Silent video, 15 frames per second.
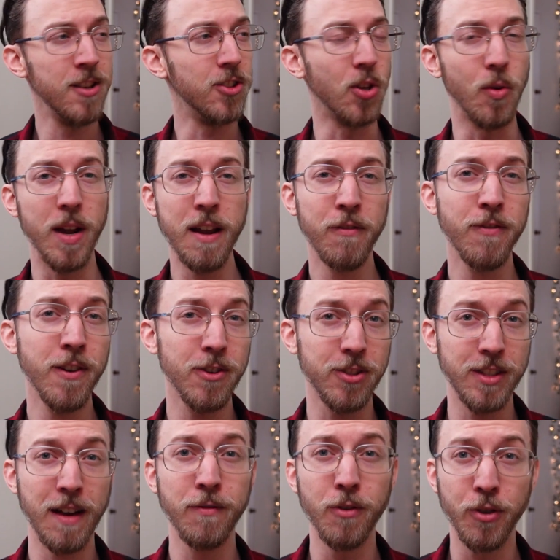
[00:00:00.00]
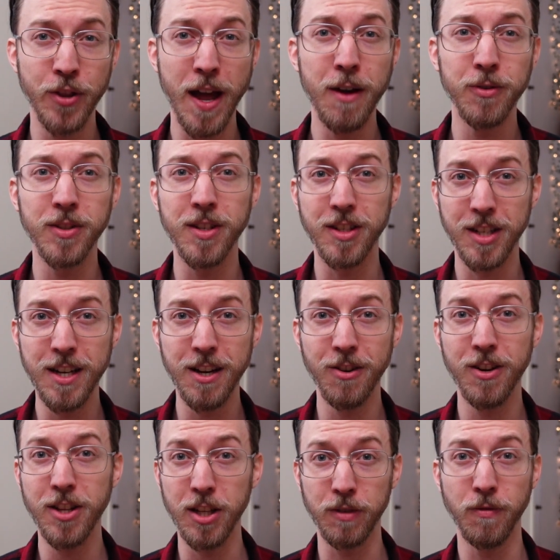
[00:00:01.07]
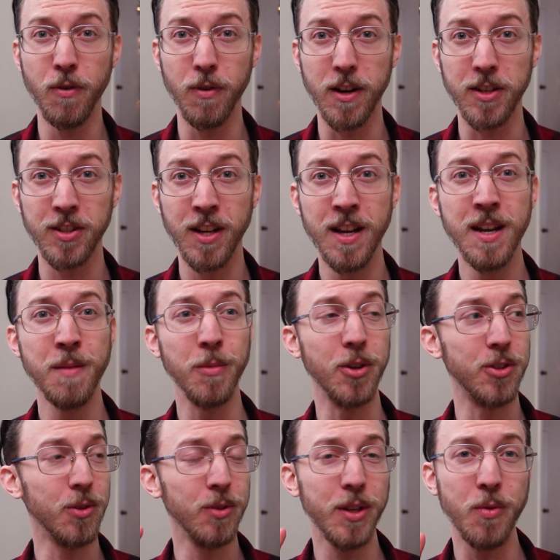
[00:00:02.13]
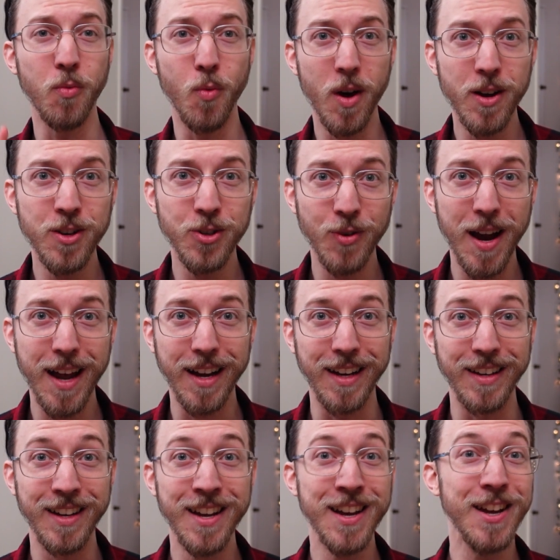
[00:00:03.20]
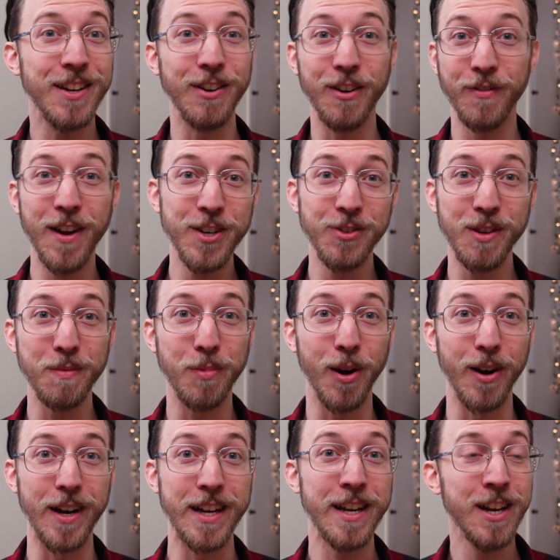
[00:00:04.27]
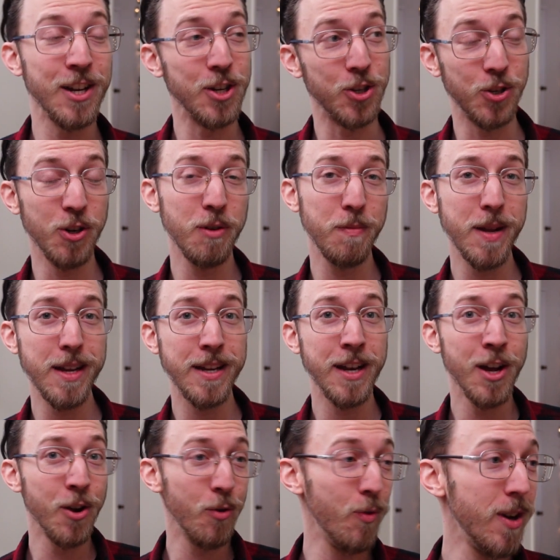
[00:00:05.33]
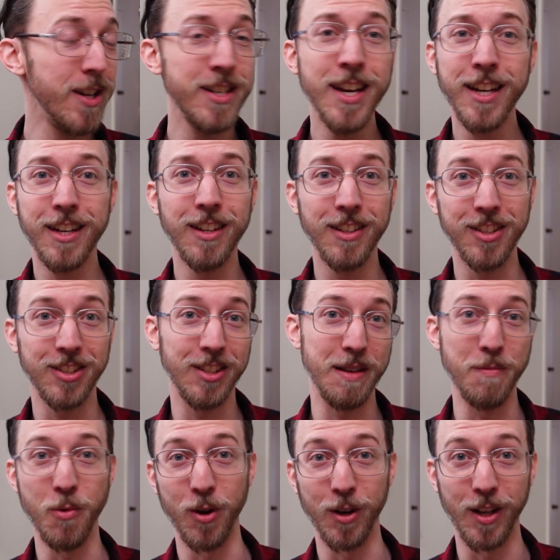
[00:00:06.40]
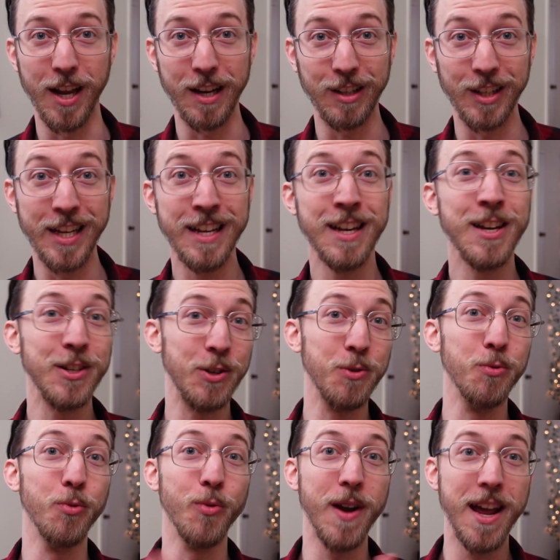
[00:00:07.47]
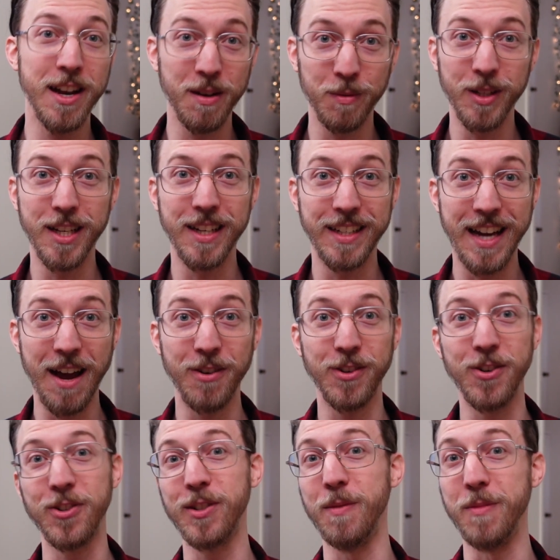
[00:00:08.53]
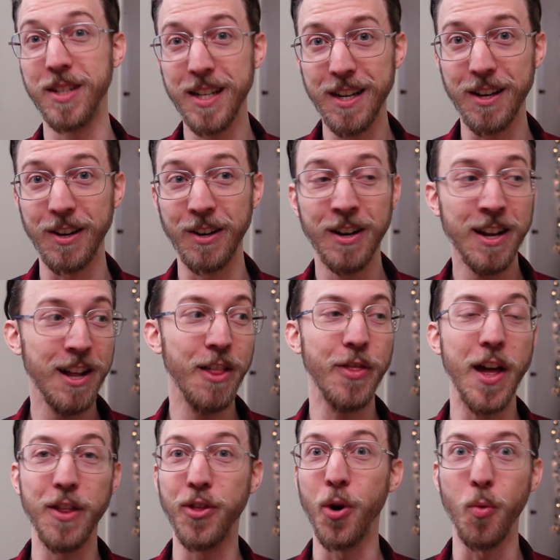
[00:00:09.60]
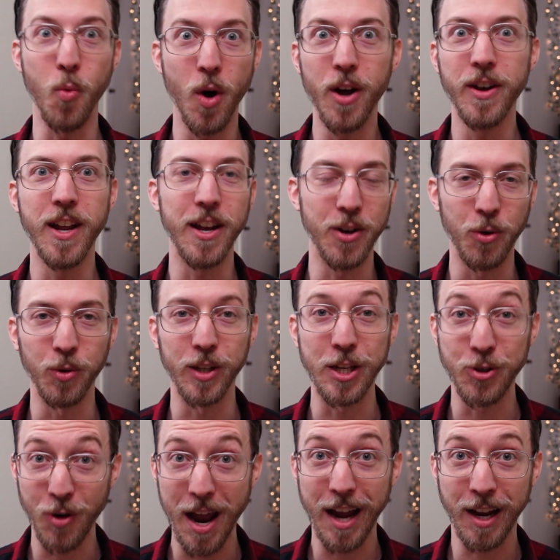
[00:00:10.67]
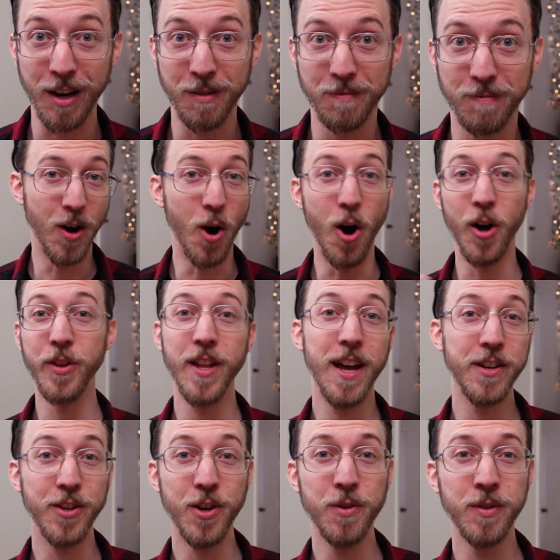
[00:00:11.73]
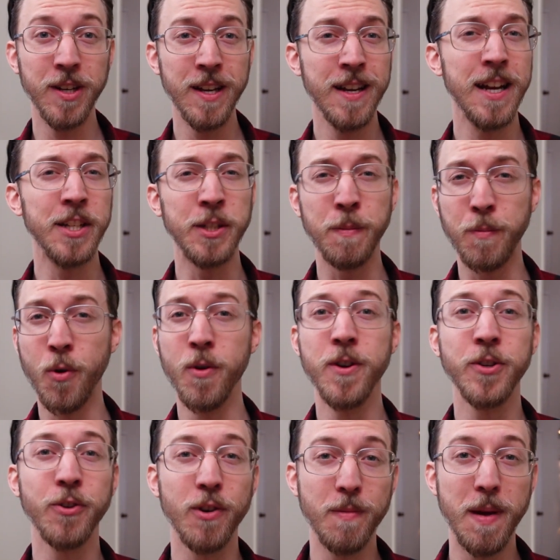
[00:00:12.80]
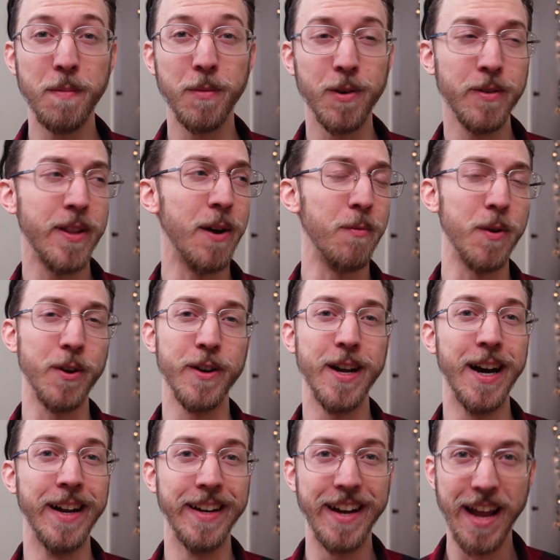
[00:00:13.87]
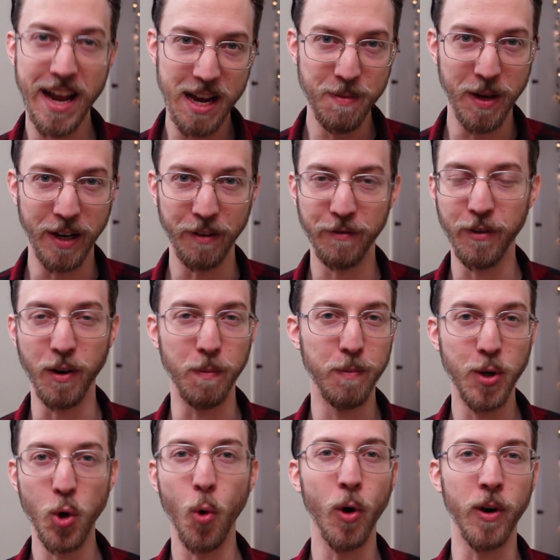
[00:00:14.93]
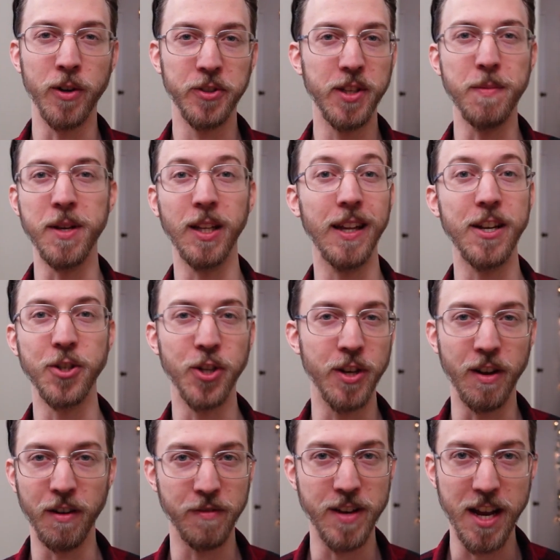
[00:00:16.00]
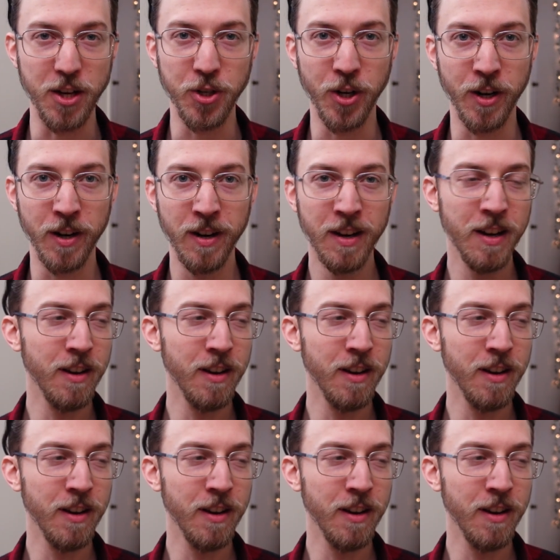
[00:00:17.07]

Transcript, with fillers: So if there's several thousand deer in this forest, but there's only one dragon, your adventuring party should be ridiculously more likely to randomly encounter some deer than the one and only dragon. On that note, it's important to remember that we're not aiming for pure simulation of nature.